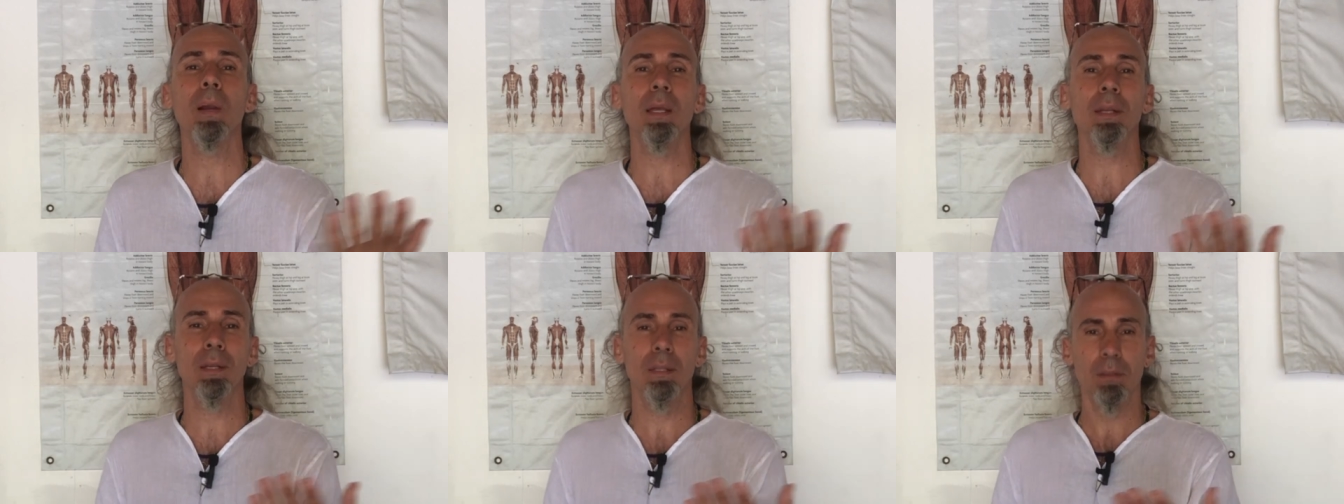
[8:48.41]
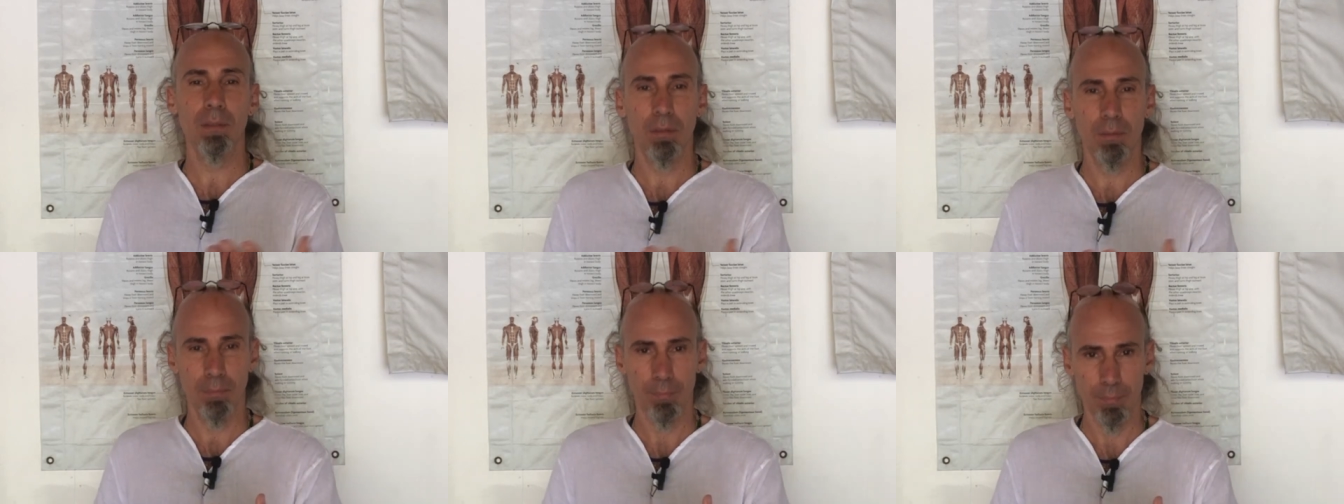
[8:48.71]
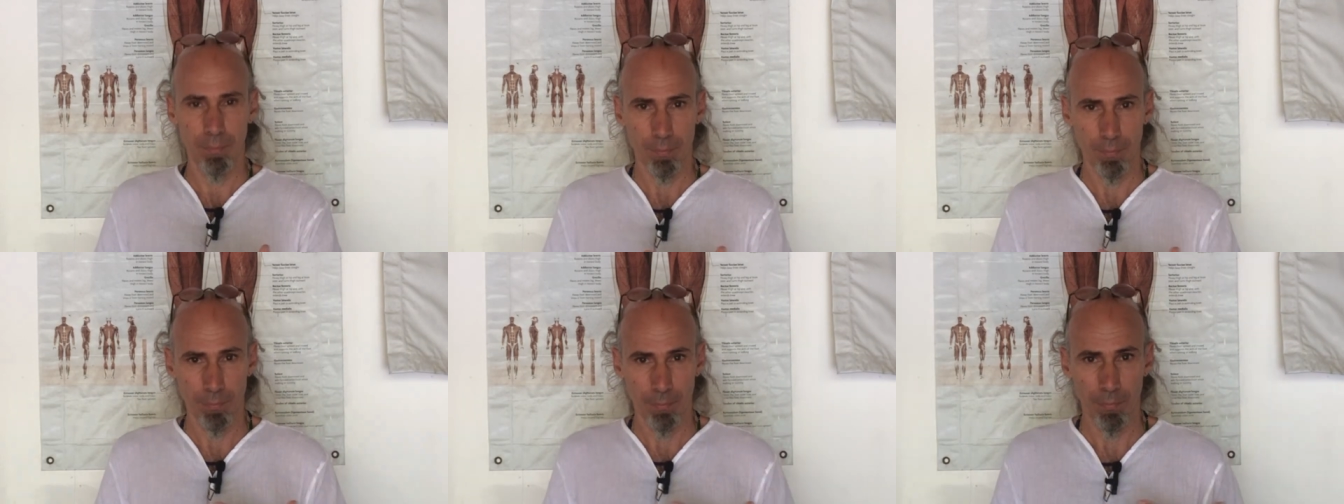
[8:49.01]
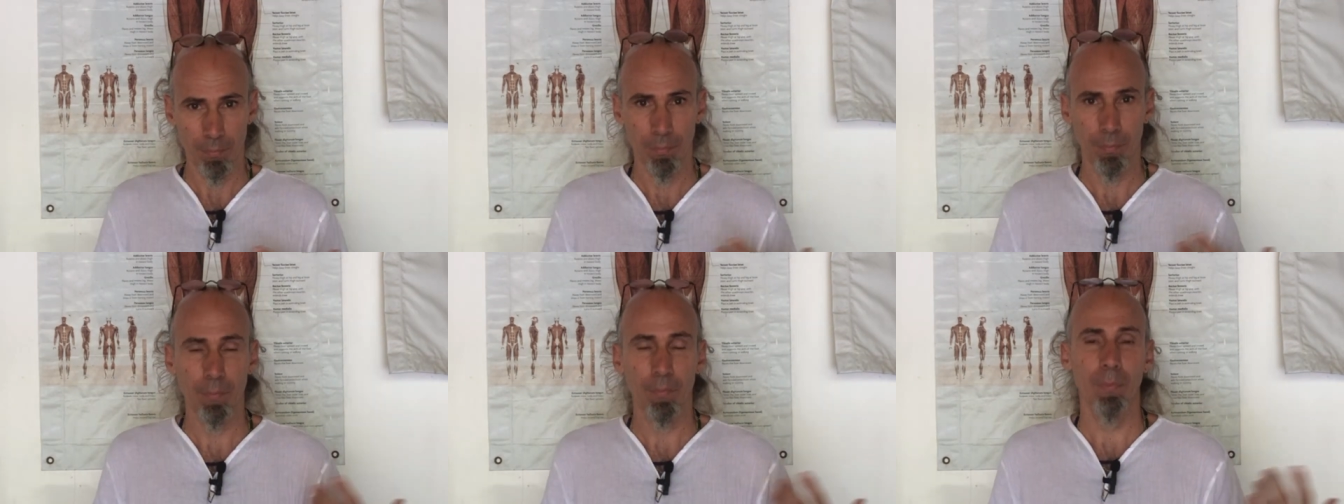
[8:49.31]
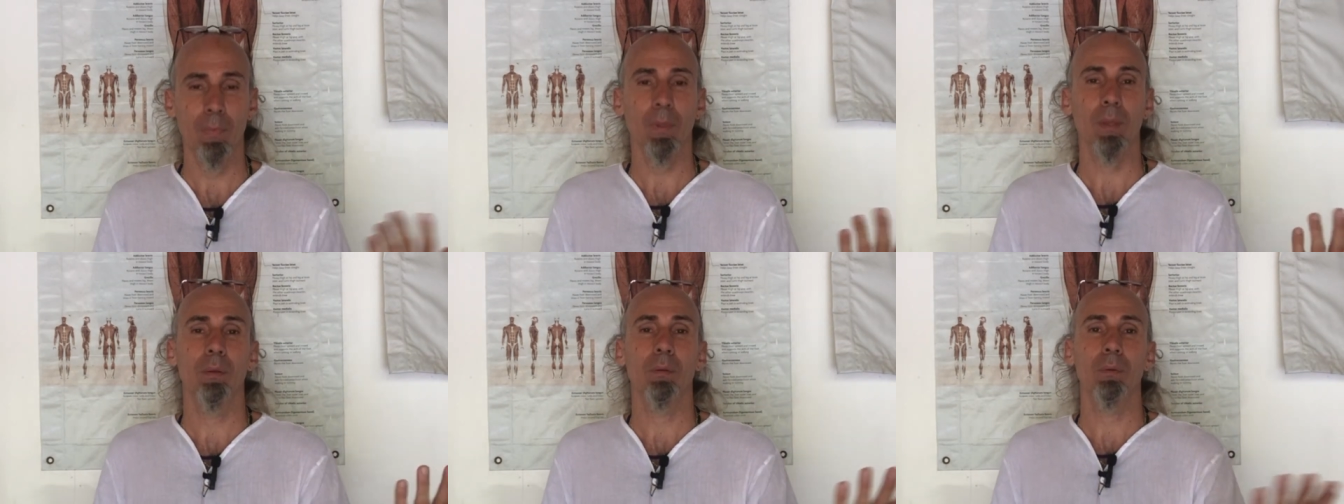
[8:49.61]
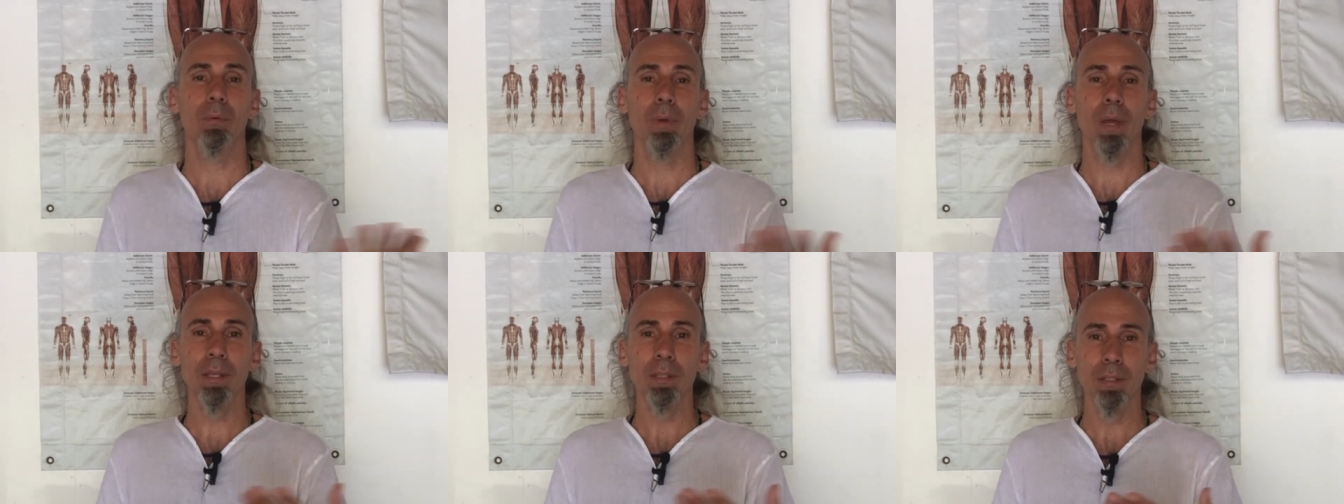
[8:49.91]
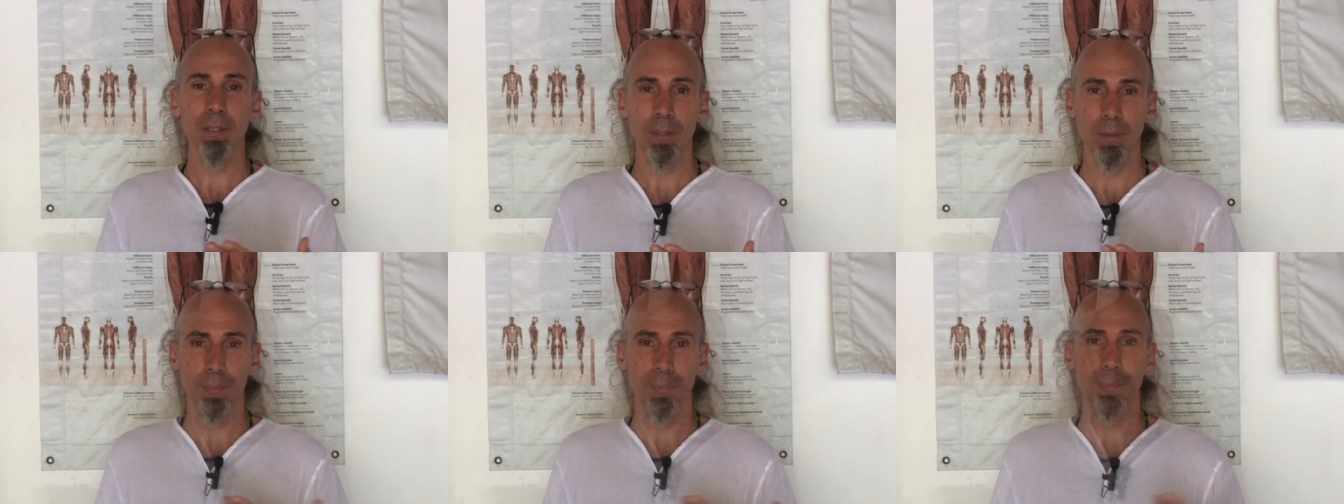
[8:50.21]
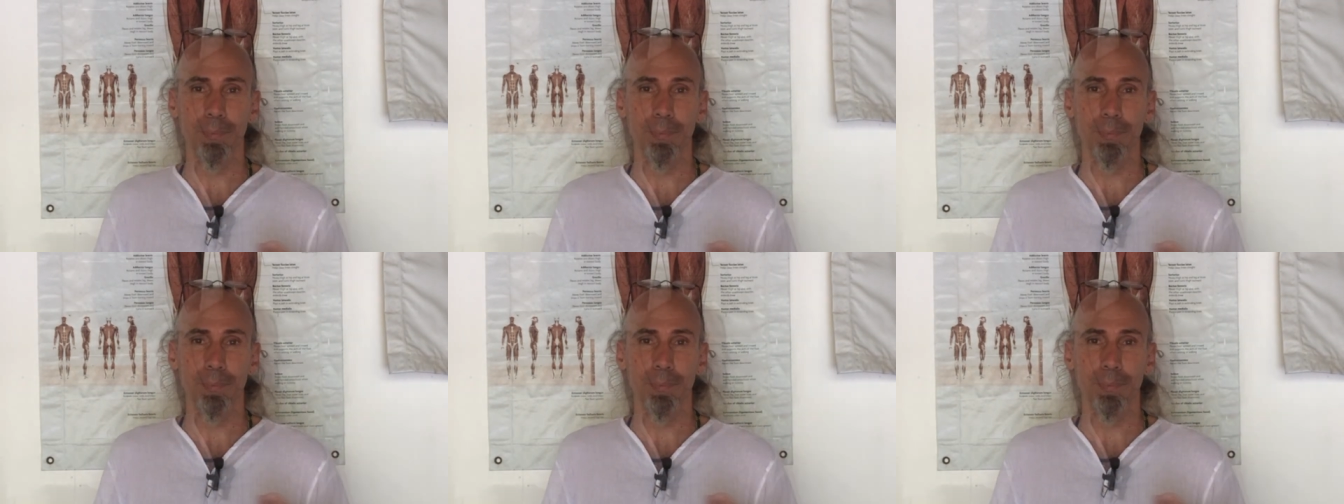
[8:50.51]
planet right?